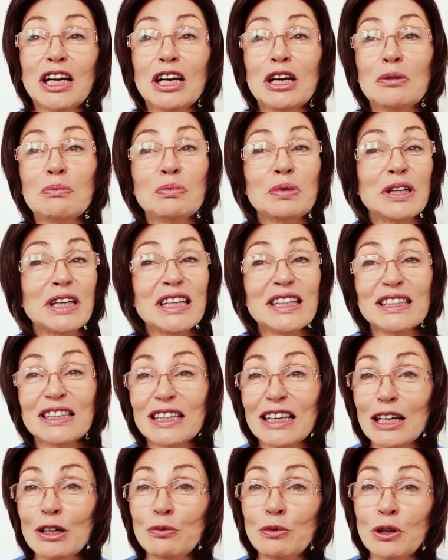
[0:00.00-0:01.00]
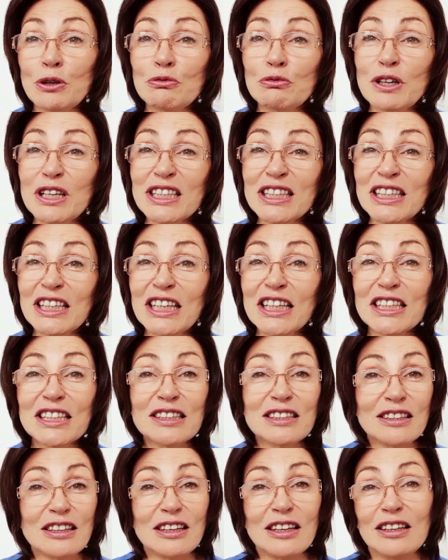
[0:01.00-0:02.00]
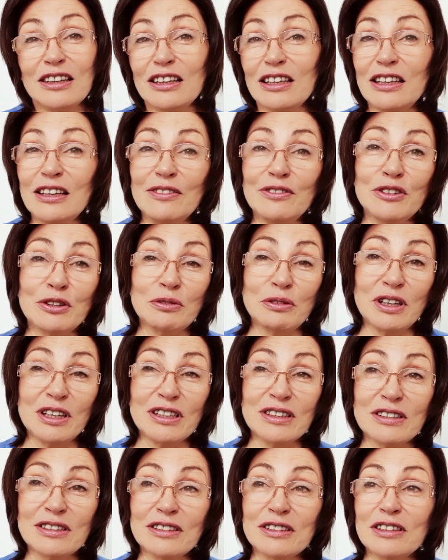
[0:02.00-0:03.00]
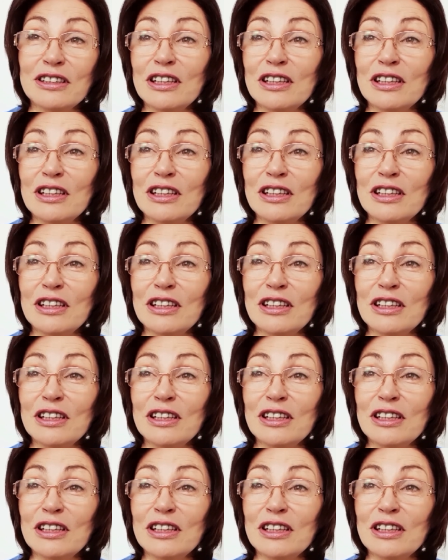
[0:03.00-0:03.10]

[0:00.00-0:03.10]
Please take what resonates and leave the rest.